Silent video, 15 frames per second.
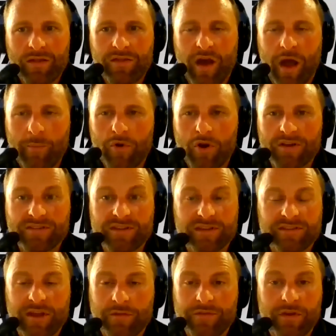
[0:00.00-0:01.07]
thought
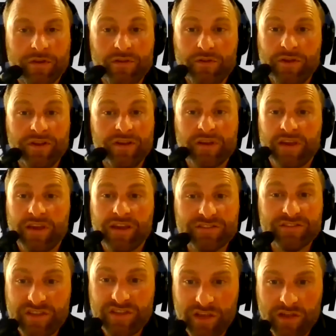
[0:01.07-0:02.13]
process out there. You need to
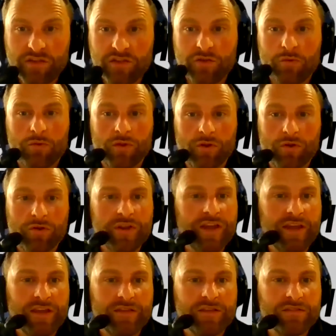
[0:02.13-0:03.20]
continue
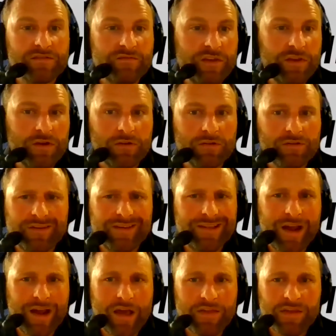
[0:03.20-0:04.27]
learning in this field,
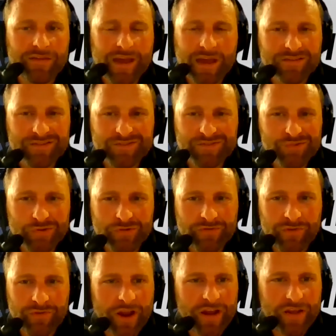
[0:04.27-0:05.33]
and I think that's true
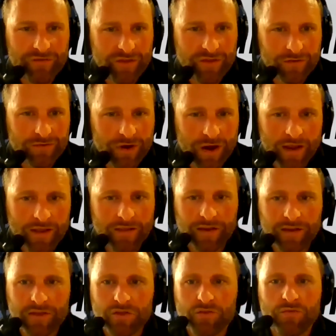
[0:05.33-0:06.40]
for any field, right?
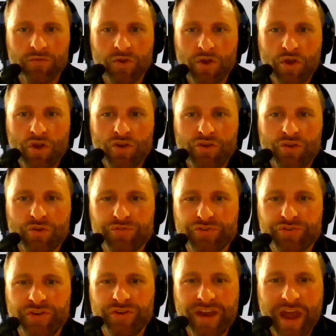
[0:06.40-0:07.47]
Like you, you
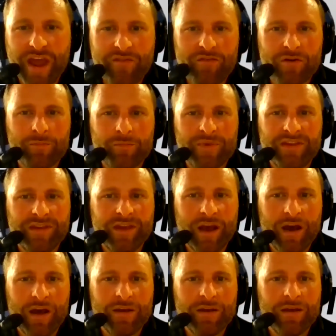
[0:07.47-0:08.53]
should never be
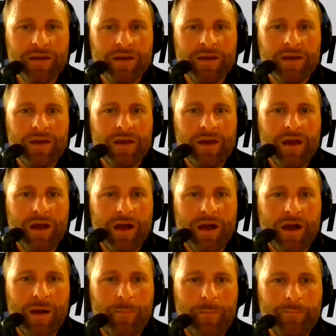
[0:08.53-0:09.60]
done.
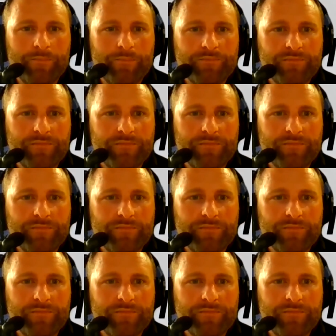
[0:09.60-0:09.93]
Um,